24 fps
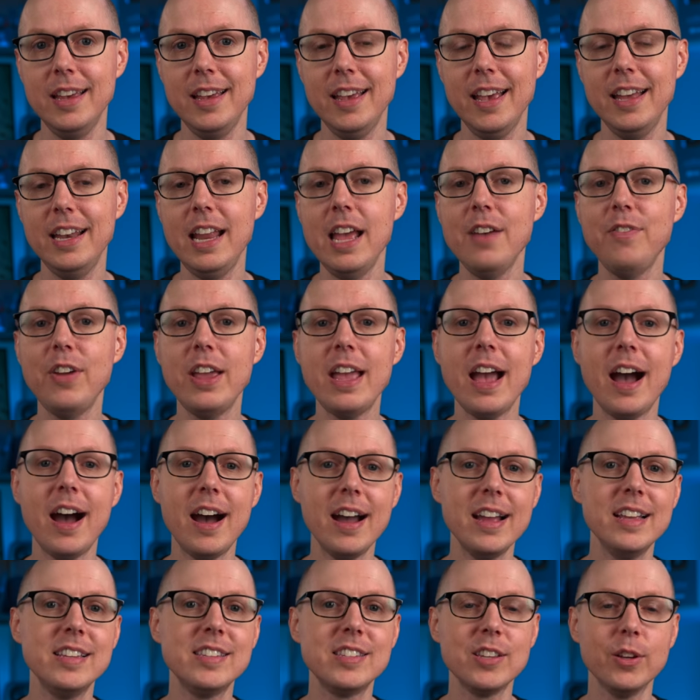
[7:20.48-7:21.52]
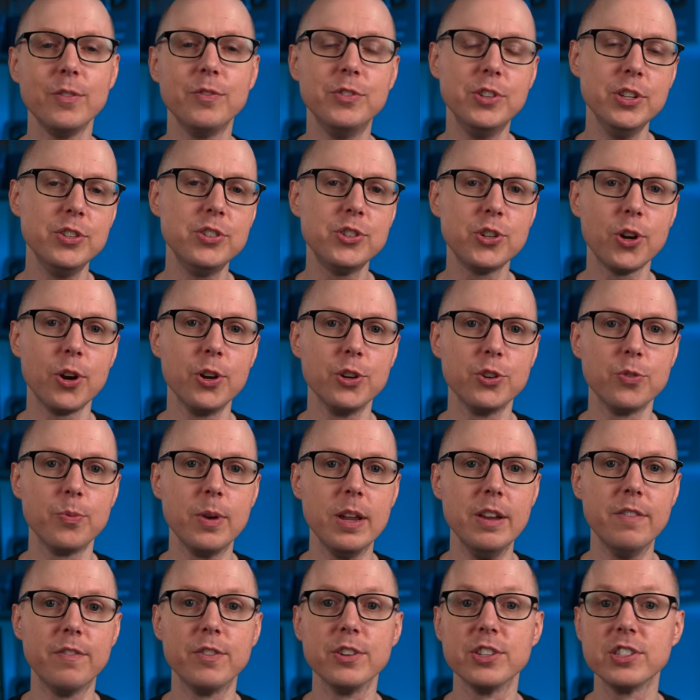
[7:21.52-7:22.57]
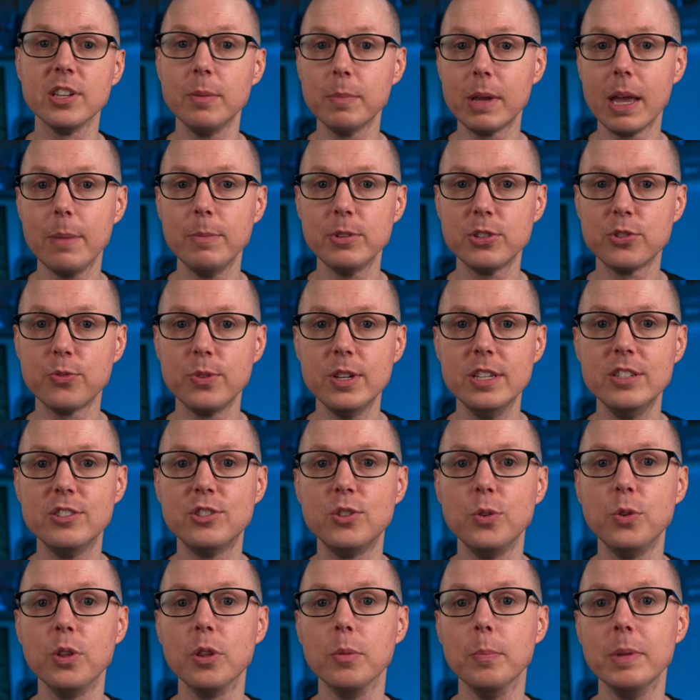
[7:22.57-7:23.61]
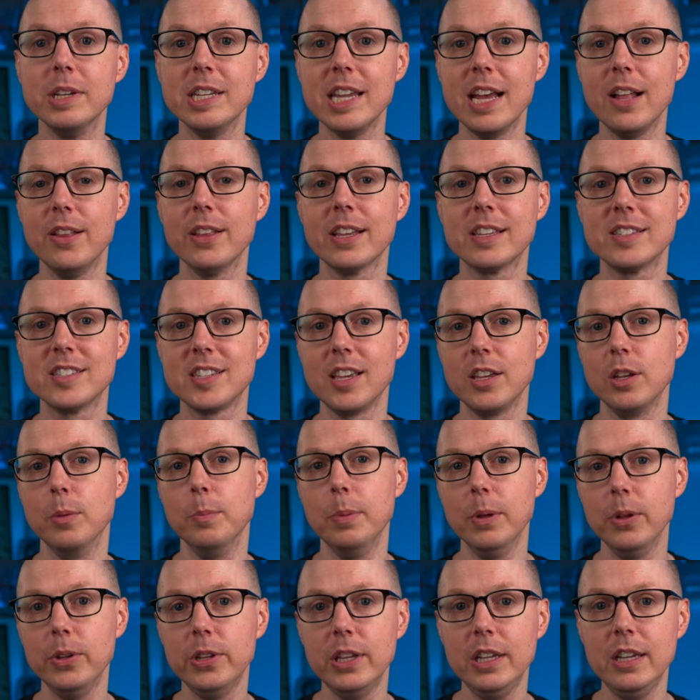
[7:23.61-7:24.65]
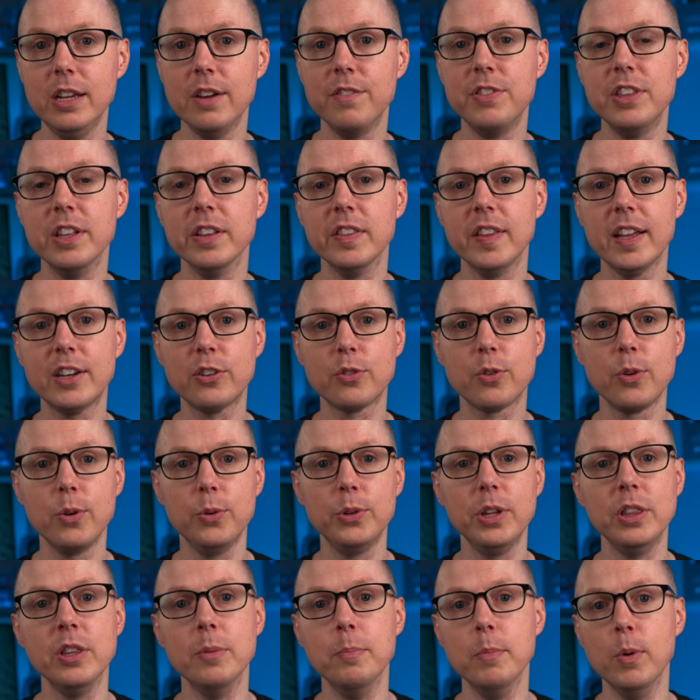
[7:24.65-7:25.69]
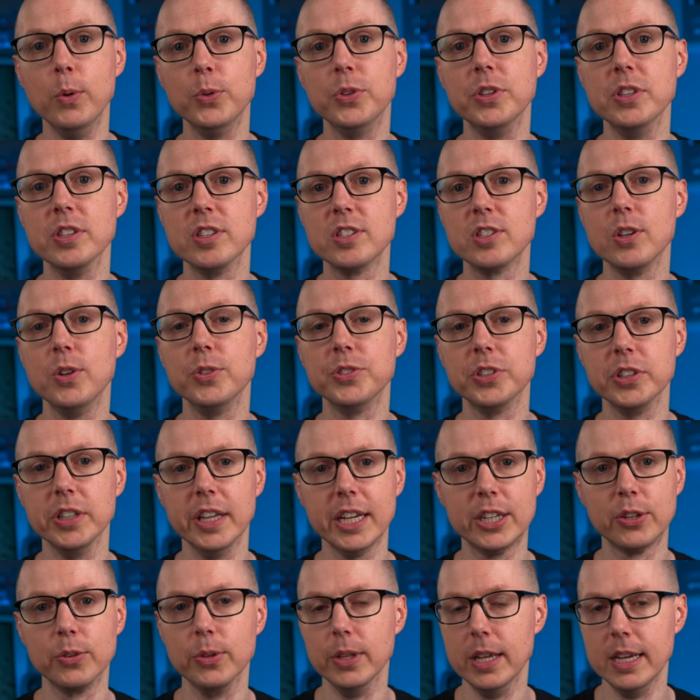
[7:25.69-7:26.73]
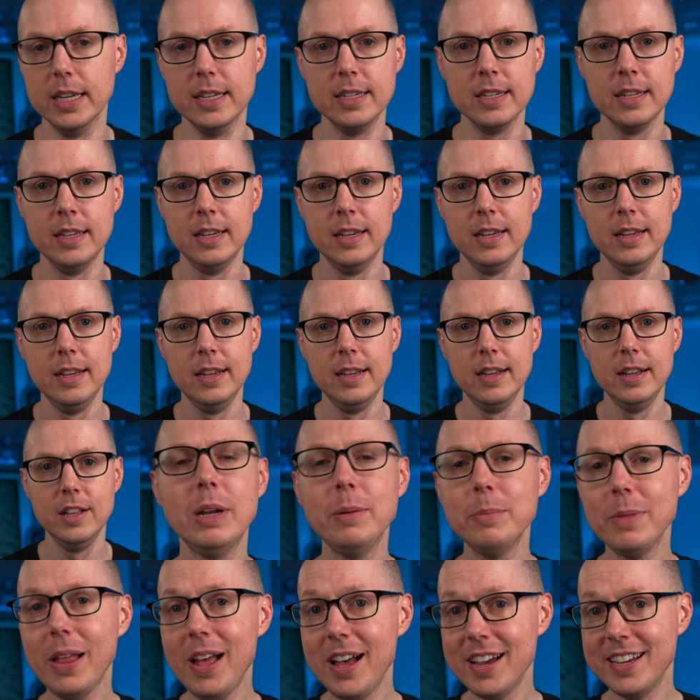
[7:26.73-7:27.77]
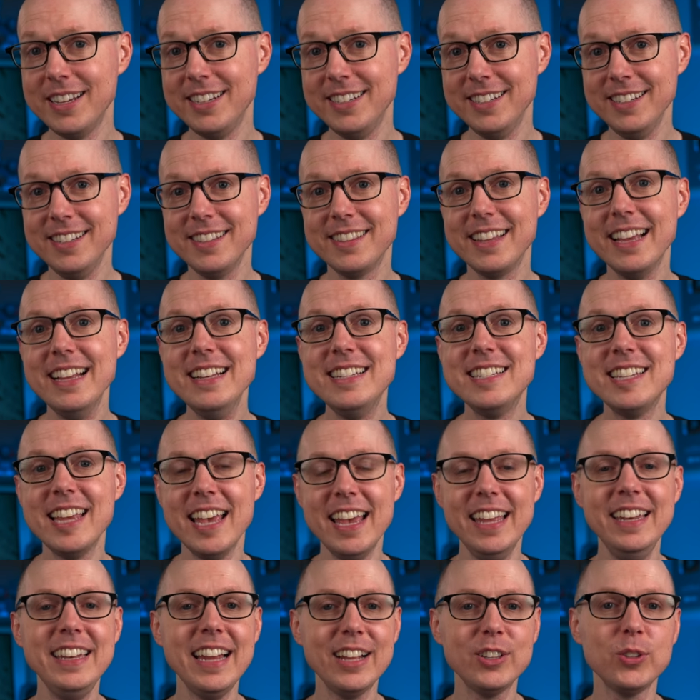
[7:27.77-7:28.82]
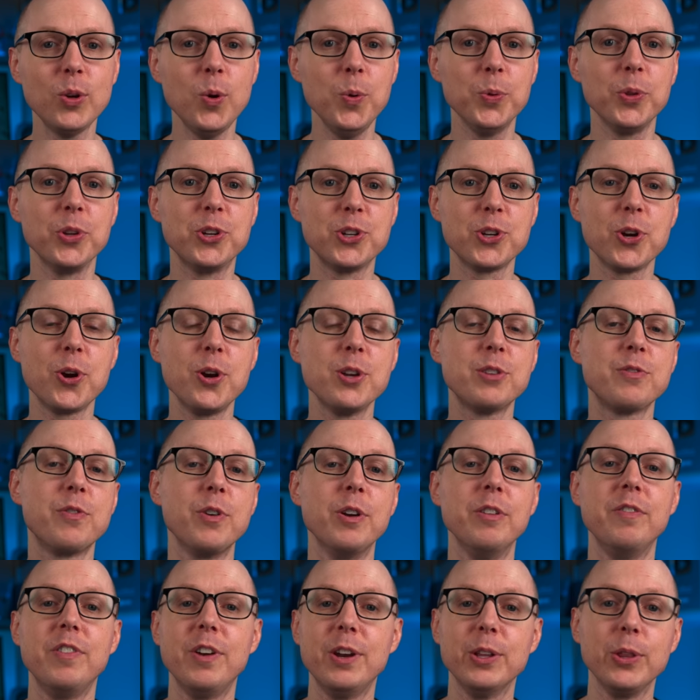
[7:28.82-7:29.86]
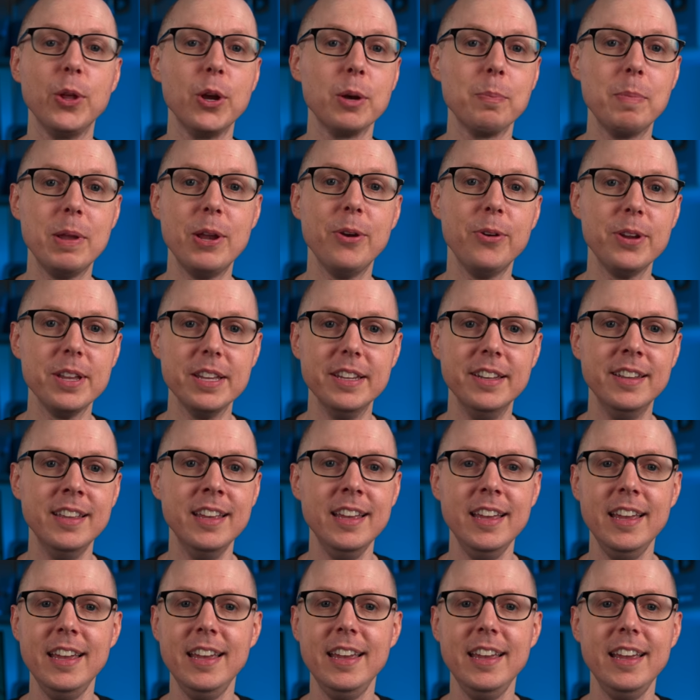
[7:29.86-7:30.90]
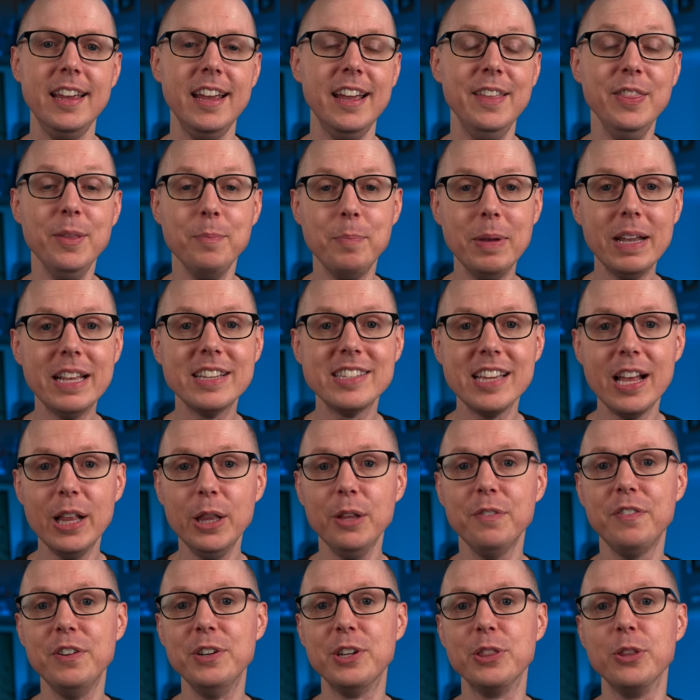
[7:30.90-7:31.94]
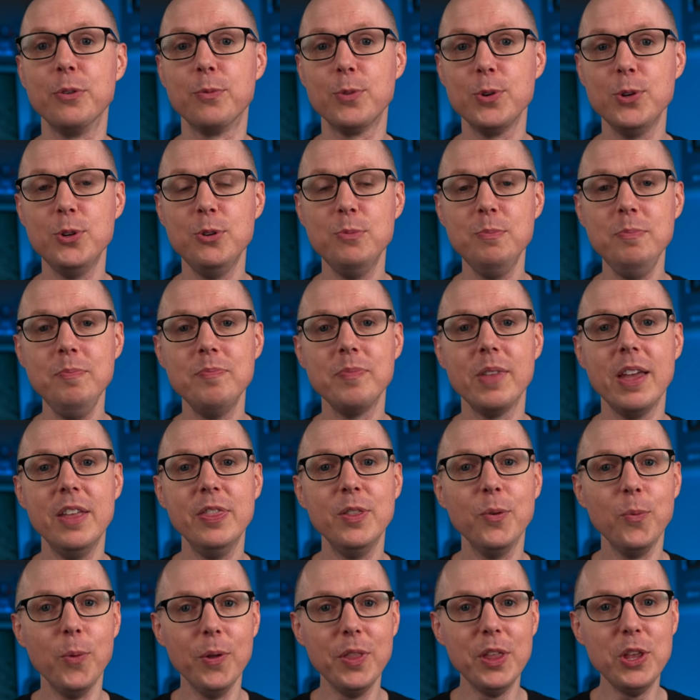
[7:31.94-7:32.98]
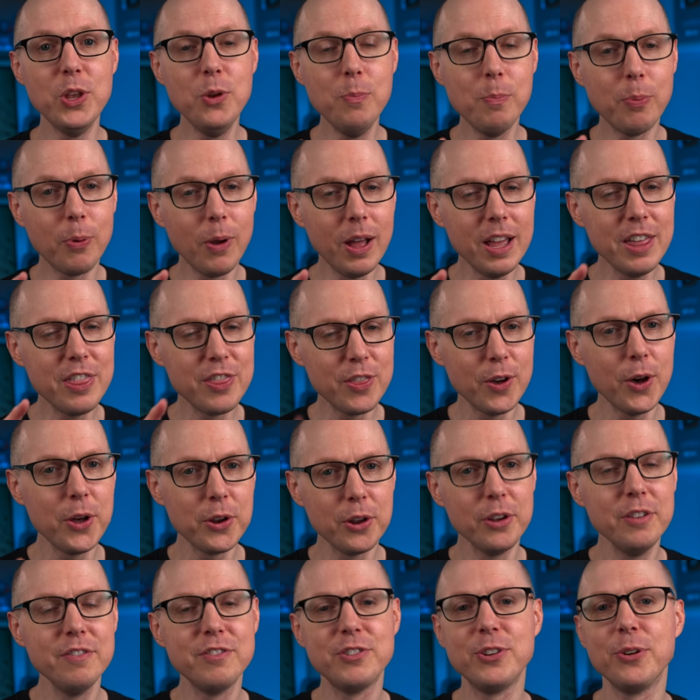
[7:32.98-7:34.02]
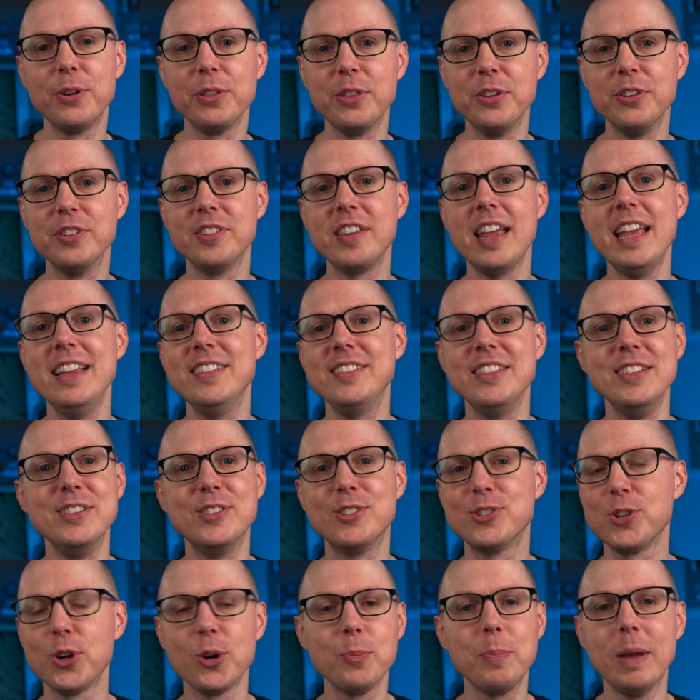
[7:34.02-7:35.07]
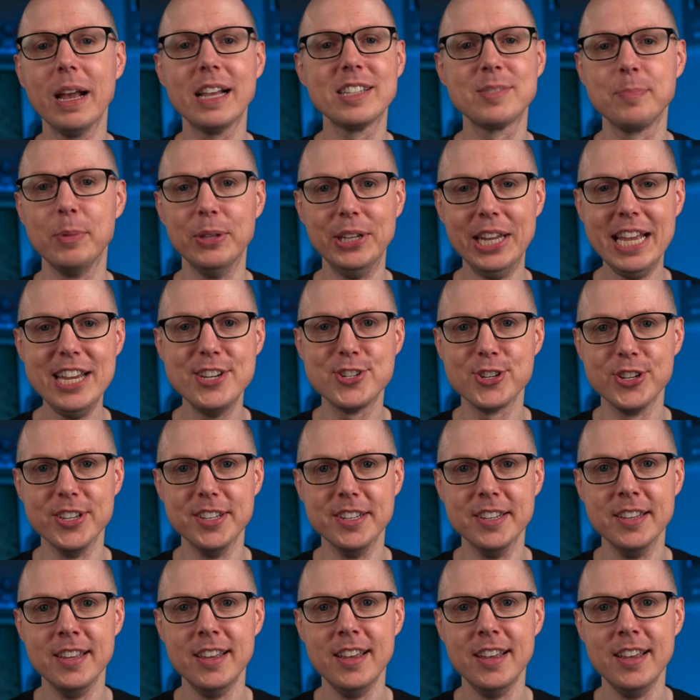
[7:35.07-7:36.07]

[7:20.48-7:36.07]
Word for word: and have a high self-discharge rate for some chemistries due to the metallic solubility of the electrode in the molten salt electrolyte. Bottom line, they tend not to hold a charge for a very long period, and the biggest elephant in the room, and the one that you probably thought of during this tasty syrup explanation,